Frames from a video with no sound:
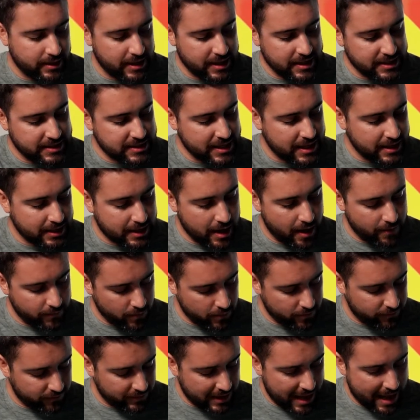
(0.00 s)
the inside
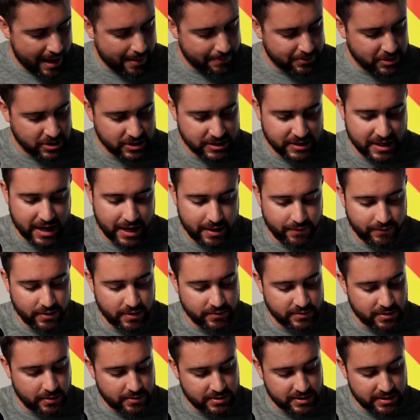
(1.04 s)
cover flap just kind of
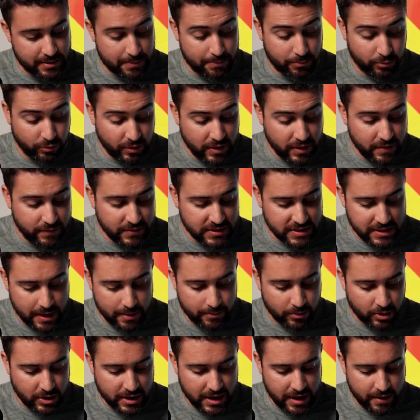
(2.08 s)
gives us a brief
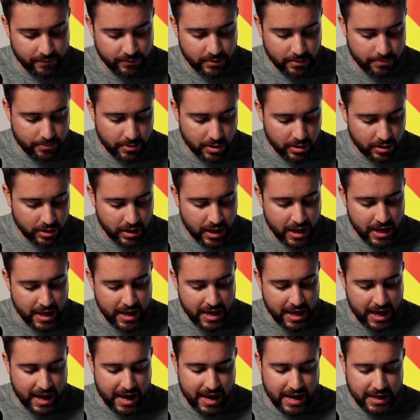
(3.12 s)
summary of the book
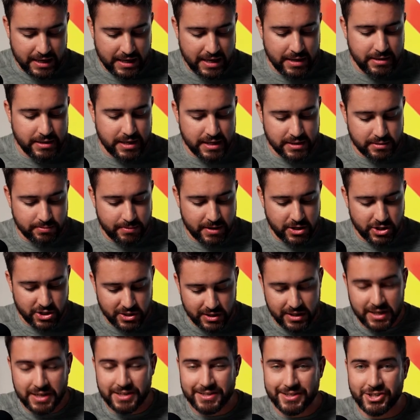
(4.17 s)
and he does mention
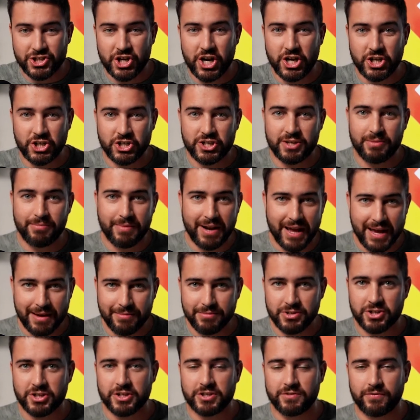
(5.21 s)
that he's changed some
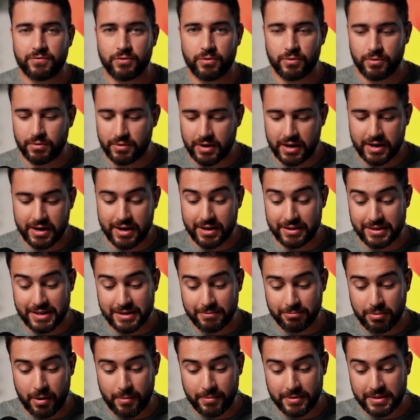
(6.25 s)
names just for i think
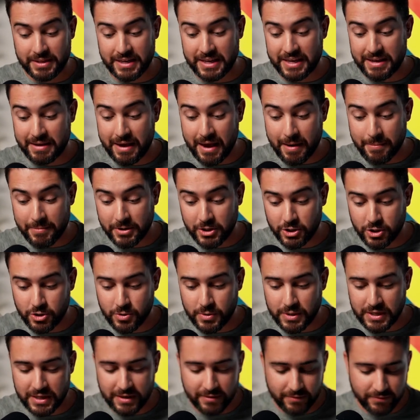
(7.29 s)
think probably the
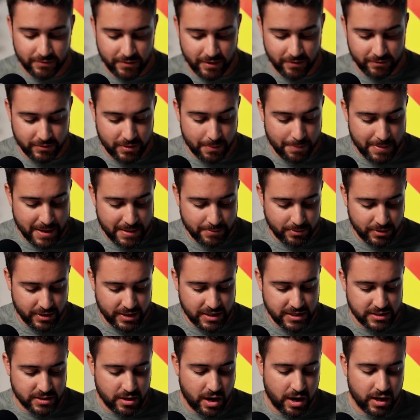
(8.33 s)
ambiguity of, of the people that
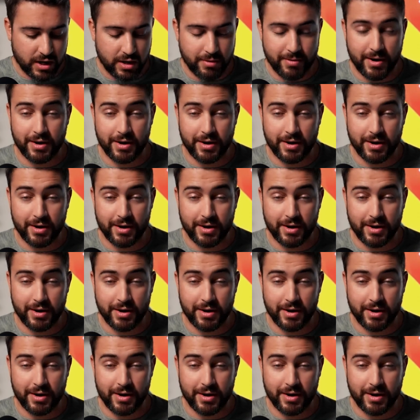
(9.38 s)
he's talking